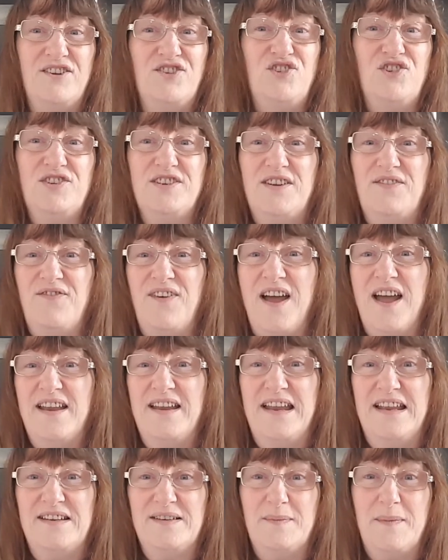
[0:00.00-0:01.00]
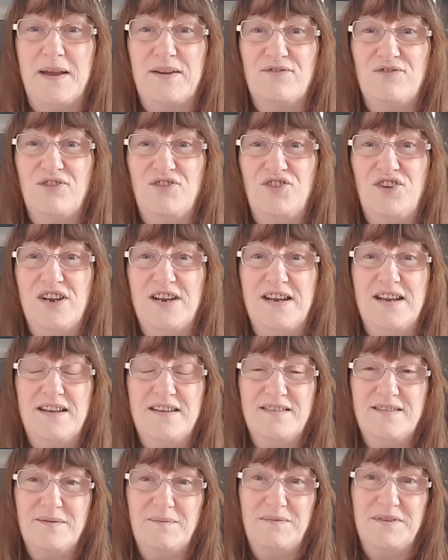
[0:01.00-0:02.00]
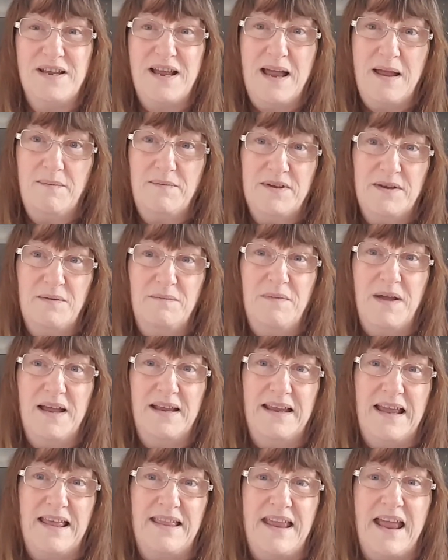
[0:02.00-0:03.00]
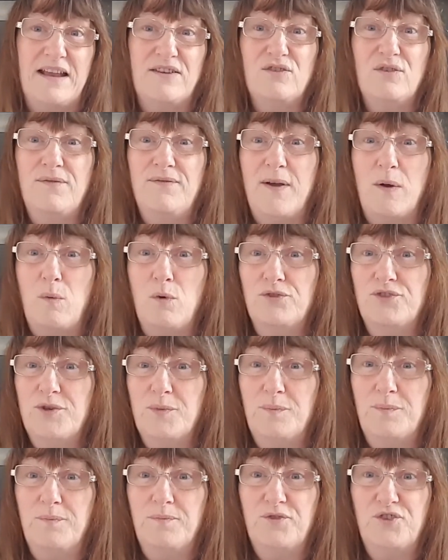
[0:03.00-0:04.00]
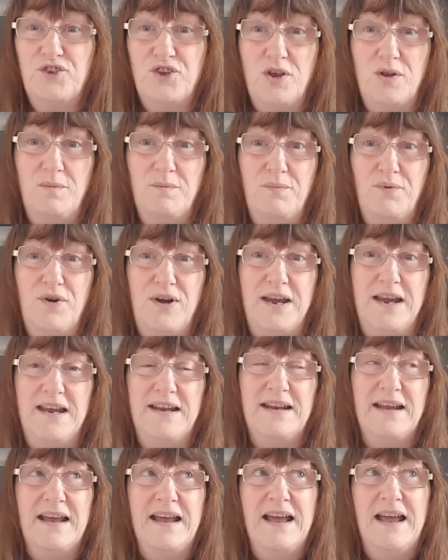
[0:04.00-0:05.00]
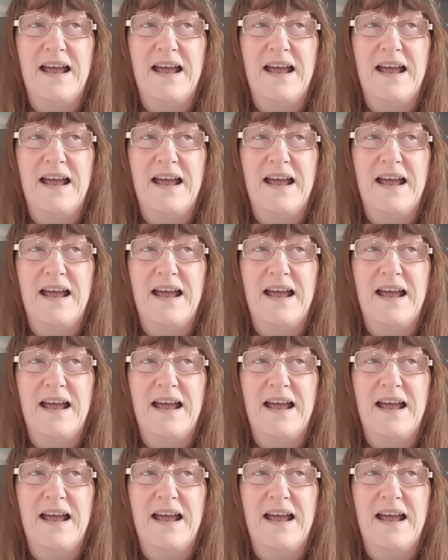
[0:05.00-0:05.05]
It's just if I need some extra chickens sometimes I might get the eggs, or if I want a certain breed